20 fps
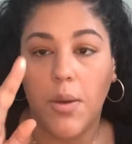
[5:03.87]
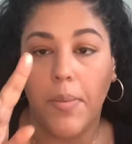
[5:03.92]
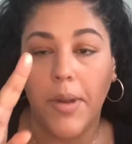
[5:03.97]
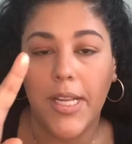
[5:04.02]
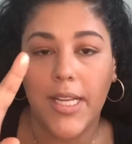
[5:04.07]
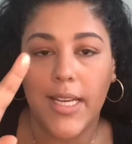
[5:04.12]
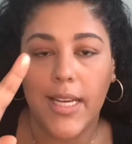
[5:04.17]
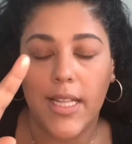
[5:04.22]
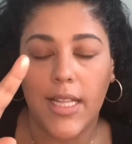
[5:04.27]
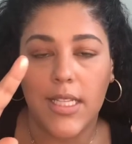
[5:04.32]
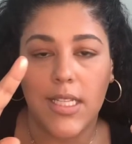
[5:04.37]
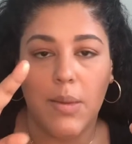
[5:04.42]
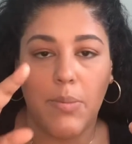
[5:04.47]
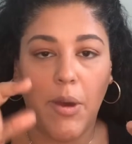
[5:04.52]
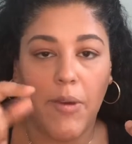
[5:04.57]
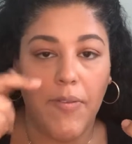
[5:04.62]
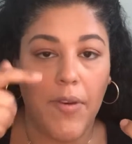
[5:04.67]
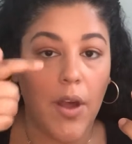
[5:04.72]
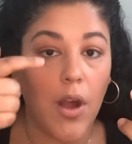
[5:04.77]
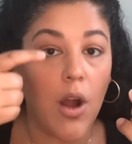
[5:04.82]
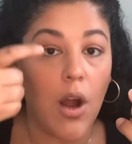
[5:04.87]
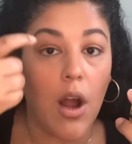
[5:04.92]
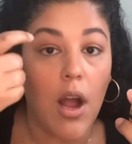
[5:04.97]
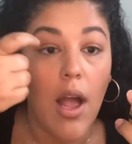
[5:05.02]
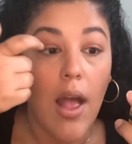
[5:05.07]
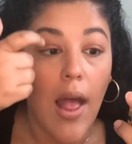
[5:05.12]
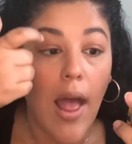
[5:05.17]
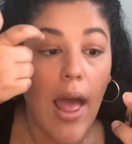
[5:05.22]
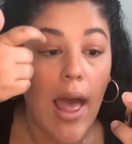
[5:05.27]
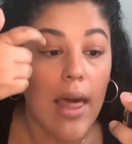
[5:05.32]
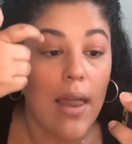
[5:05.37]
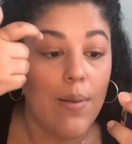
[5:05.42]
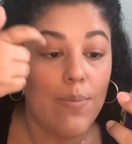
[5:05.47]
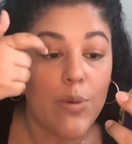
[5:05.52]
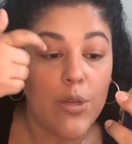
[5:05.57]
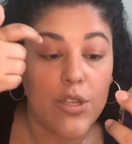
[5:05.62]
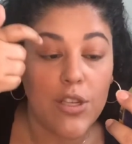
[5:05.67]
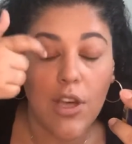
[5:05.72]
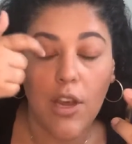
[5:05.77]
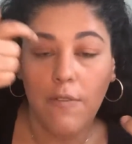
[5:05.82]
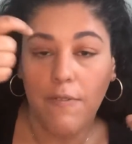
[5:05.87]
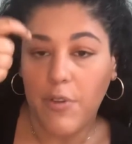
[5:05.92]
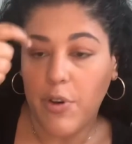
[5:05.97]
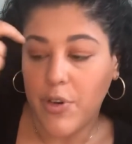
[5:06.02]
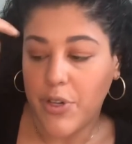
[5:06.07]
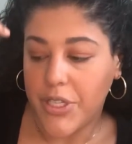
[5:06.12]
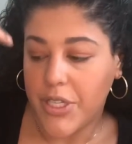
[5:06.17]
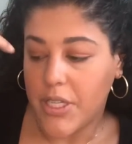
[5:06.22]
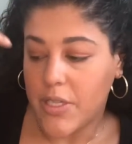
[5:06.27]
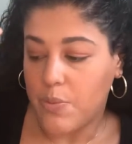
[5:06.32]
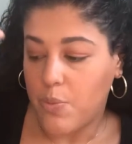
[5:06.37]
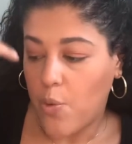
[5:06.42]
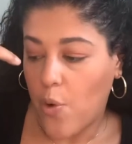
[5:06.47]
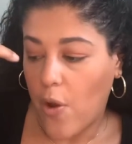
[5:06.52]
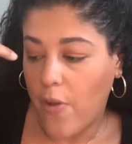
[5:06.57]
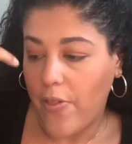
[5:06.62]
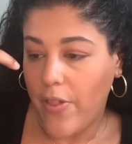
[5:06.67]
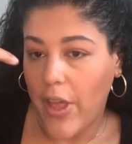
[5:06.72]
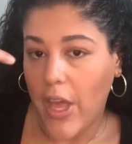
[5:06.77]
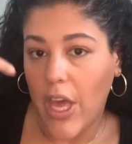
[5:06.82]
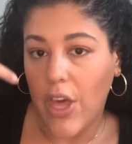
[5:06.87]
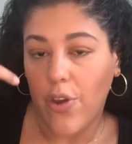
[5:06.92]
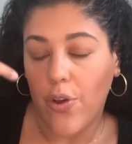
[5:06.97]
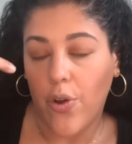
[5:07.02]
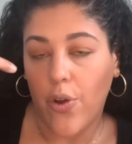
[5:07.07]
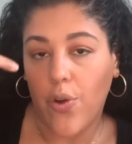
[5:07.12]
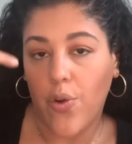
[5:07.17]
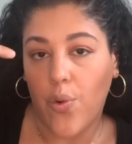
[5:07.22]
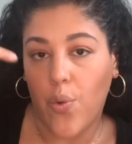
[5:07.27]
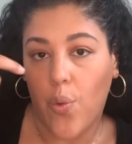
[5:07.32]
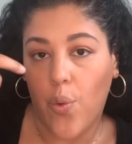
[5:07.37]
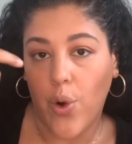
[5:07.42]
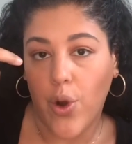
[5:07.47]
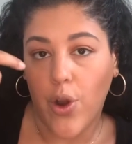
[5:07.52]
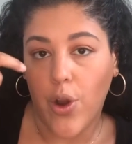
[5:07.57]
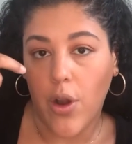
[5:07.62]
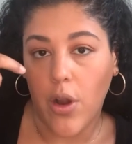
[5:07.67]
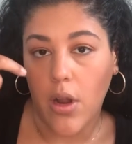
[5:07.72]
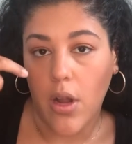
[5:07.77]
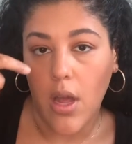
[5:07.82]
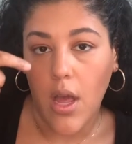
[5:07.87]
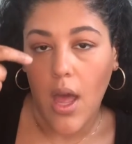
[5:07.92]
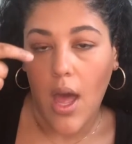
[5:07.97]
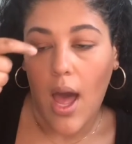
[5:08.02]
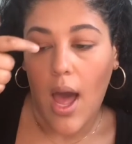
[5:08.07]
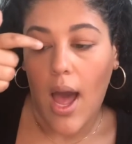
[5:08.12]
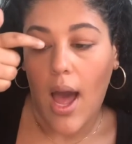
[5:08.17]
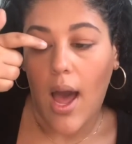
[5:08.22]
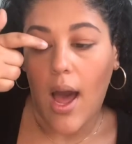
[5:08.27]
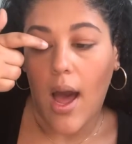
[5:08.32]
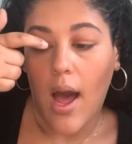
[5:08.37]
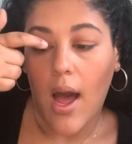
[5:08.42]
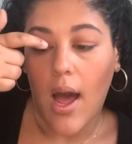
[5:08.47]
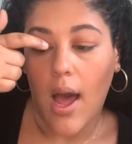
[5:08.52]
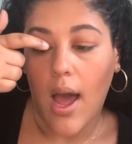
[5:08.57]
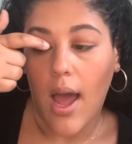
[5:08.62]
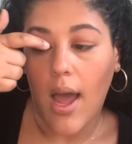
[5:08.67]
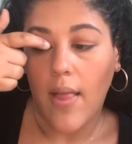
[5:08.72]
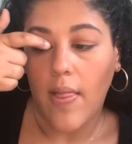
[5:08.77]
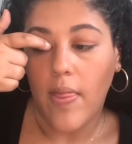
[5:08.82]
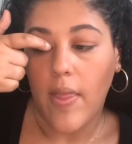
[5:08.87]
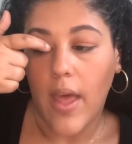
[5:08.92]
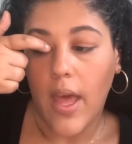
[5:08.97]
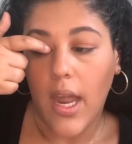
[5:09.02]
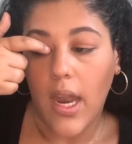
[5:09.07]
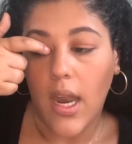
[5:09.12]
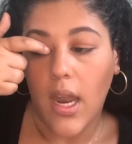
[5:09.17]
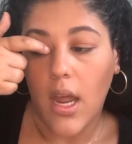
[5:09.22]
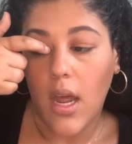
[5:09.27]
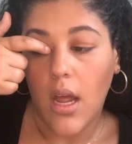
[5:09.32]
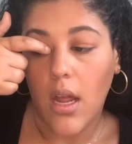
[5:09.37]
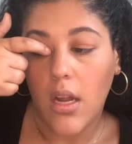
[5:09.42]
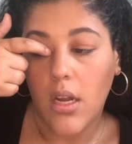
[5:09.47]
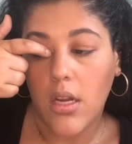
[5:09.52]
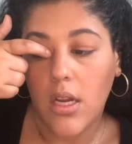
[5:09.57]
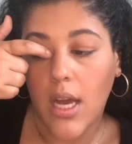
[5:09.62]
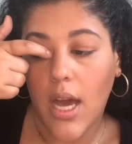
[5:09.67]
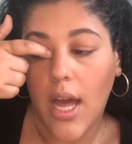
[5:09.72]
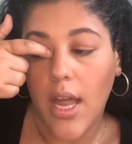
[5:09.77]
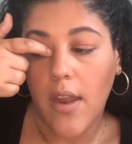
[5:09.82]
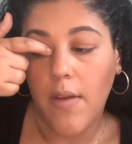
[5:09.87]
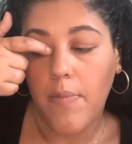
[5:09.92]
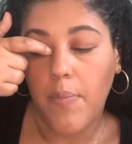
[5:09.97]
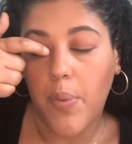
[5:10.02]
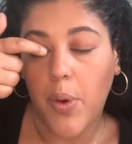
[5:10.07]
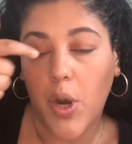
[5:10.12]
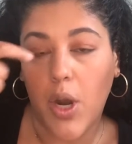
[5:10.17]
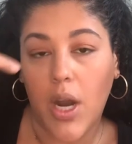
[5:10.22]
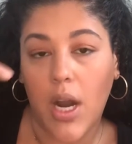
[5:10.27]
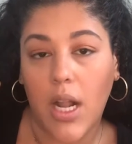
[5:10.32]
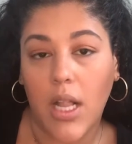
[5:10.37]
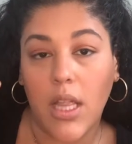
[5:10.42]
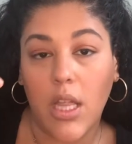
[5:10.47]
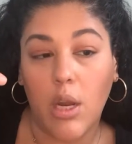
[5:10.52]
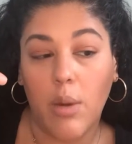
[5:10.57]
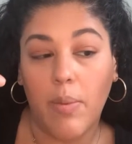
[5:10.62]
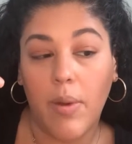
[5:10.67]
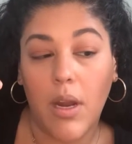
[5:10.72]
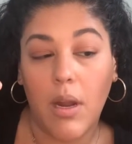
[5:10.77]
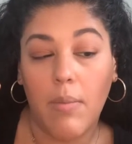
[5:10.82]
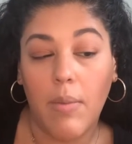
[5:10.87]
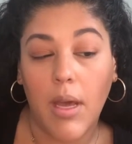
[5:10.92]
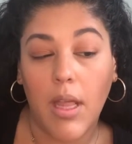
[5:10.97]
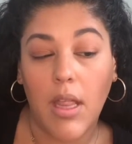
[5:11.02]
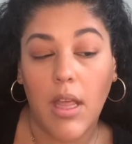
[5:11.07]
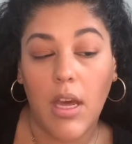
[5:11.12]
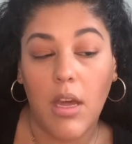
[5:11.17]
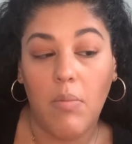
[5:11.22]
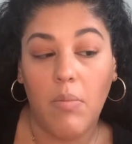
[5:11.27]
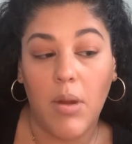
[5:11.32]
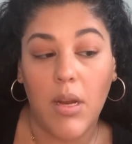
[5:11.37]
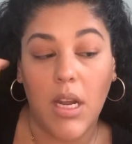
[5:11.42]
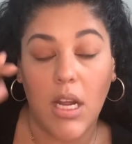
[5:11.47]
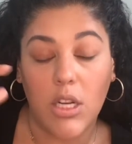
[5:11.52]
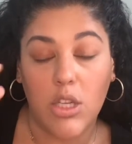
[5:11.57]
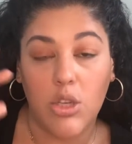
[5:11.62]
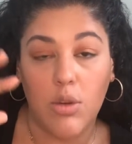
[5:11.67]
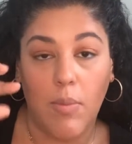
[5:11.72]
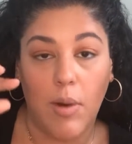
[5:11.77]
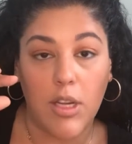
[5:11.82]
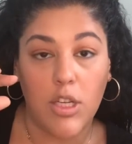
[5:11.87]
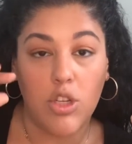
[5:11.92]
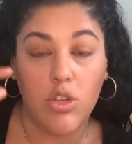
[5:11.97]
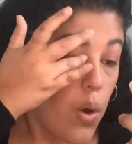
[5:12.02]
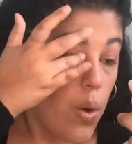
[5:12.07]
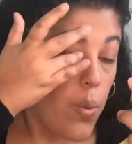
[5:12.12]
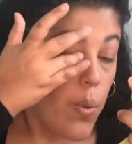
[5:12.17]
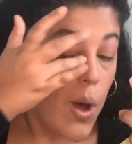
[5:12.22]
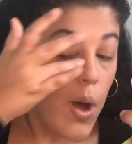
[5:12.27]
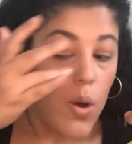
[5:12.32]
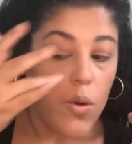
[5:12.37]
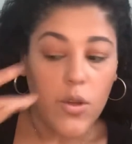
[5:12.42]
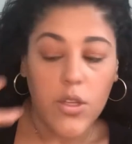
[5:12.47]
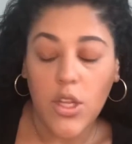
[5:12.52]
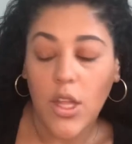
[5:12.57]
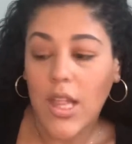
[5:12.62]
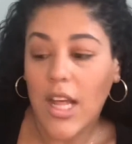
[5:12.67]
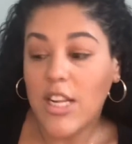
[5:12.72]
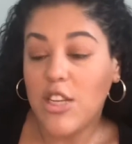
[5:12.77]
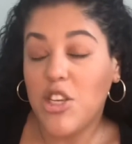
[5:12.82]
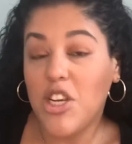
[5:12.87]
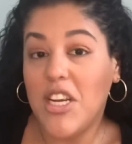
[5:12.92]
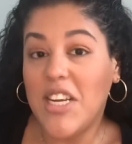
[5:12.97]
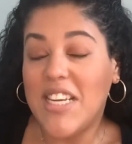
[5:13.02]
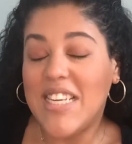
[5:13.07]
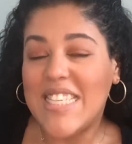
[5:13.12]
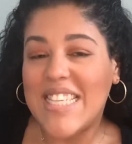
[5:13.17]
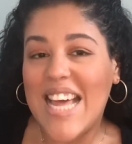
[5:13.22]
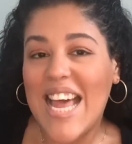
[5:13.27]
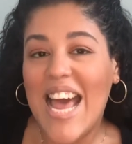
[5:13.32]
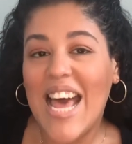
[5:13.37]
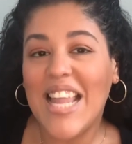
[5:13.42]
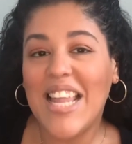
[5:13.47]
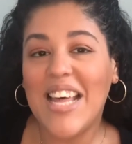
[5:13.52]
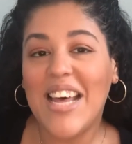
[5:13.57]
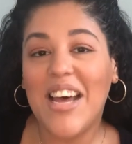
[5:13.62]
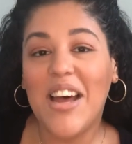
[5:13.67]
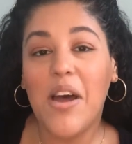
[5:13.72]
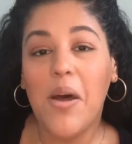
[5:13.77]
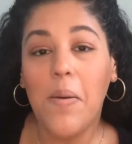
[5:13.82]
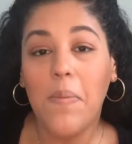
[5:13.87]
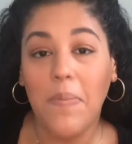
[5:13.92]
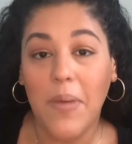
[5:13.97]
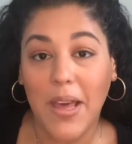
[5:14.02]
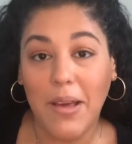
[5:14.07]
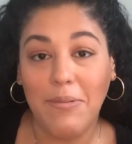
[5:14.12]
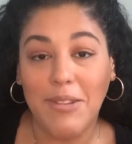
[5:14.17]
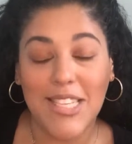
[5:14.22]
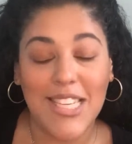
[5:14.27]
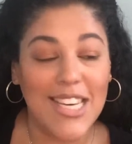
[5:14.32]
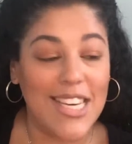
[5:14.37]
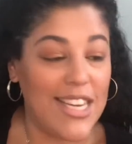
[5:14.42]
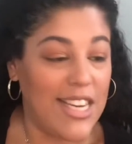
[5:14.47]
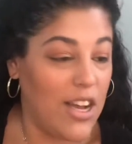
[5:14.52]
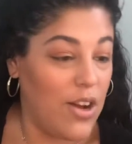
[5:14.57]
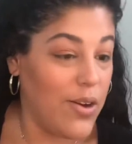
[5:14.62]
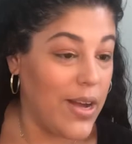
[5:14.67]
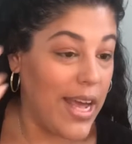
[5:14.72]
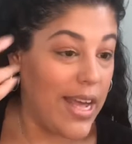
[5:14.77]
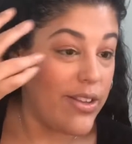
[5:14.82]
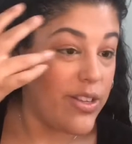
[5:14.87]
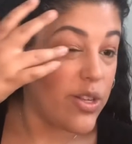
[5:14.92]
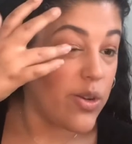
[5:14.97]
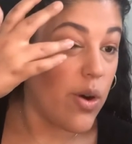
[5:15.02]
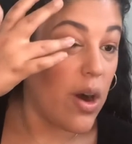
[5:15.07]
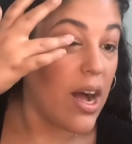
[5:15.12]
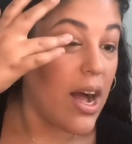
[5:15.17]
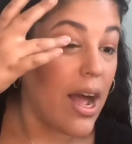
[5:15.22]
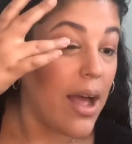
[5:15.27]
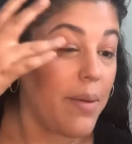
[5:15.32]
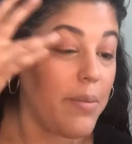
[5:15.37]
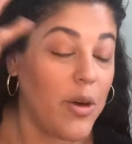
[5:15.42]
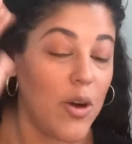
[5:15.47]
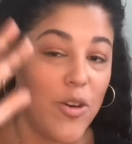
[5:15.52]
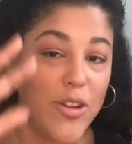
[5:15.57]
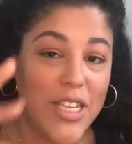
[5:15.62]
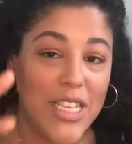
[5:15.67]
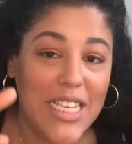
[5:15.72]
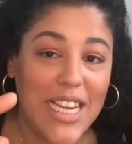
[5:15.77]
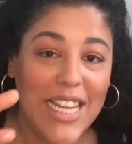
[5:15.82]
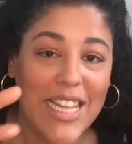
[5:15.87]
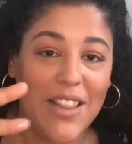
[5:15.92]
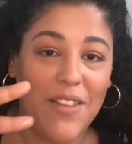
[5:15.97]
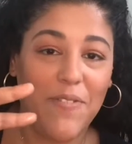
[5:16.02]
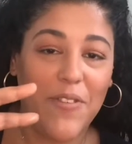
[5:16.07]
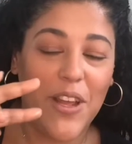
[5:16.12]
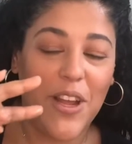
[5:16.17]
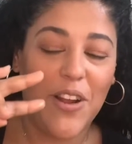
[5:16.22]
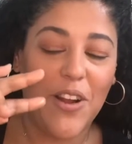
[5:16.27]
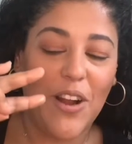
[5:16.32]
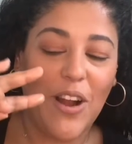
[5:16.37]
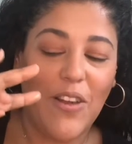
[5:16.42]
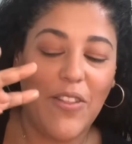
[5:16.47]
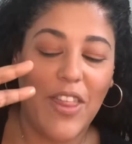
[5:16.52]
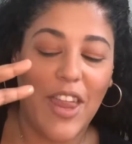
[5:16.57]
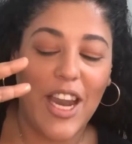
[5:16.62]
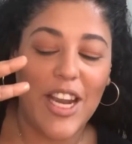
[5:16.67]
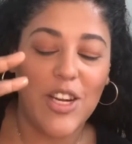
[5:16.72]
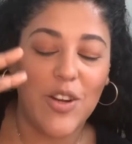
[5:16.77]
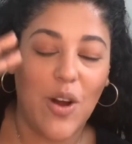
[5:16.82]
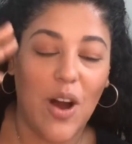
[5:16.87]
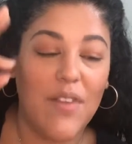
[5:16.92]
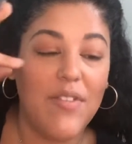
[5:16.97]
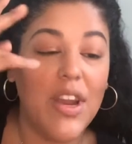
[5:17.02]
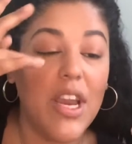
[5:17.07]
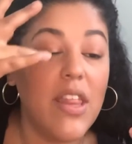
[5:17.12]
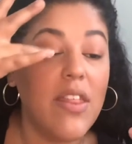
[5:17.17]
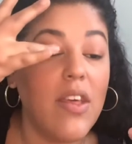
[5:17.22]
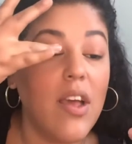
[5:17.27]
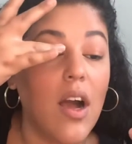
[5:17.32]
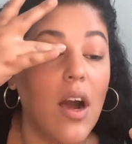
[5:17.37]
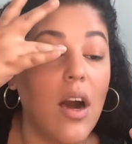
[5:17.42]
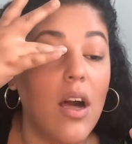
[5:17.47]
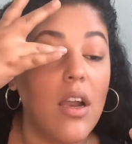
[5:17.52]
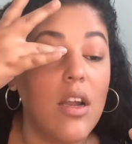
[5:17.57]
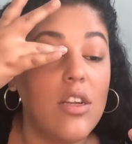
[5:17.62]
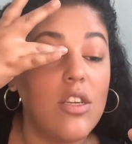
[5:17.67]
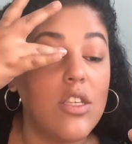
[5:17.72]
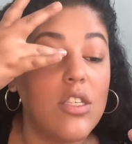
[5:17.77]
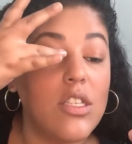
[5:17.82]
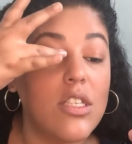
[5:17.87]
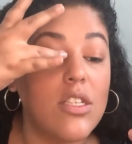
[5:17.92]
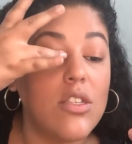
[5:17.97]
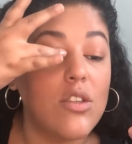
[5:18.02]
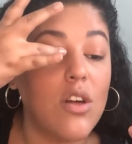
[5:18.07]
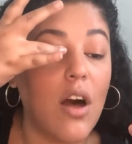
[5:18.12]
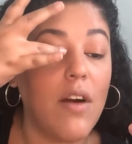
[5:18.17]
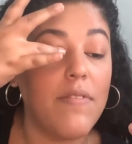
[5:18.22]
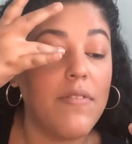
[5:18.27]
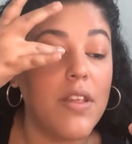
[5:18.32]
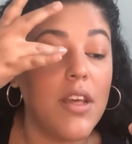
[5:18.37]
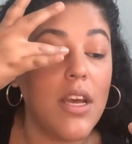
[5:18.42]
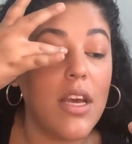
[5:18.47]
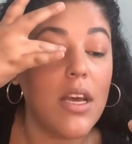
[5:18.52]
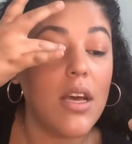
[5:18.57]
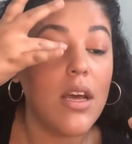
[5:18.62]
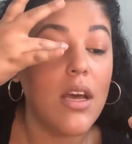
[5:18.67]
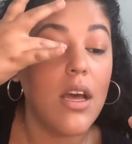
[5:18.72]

I'm gonna take this on my finger and I'm just gonna focus this more on the inner corner and then kind of put it a little bit on my lid, but not too much. Whoa, so that shade is hella pigmented. Okay, so I'm going to take the finger that I don't have anything on and just softly